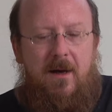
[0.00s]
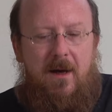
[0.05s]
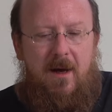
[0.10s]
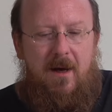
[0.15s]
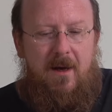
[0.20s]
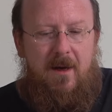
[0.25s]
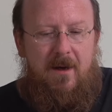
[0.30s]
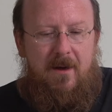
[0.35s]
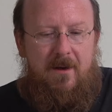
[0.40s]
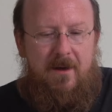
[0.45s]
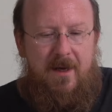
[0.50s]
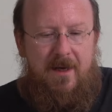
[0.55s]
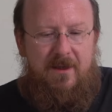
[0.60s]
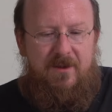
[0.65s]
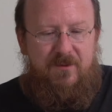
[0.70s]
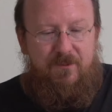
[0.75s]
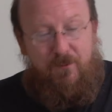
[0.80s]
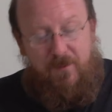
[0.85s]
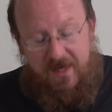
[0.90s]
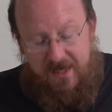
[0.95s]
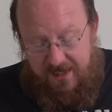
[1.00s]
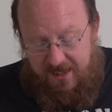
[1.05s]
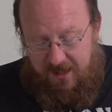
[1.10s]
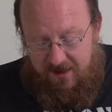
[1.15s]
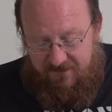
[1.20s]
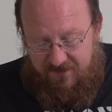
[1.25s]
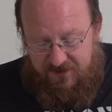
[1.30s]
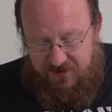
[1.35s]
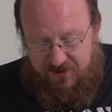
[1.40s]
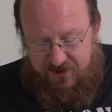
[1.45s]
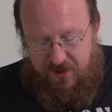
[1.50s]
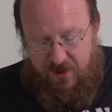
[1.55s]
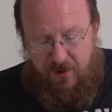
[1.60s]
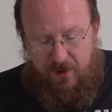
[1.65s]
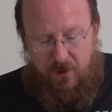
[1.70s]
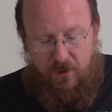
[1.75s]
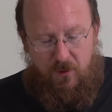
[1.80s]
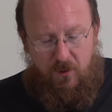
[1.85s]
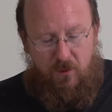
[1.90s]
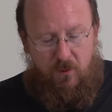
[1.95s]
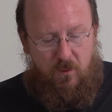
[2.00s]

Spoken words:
As many of us know,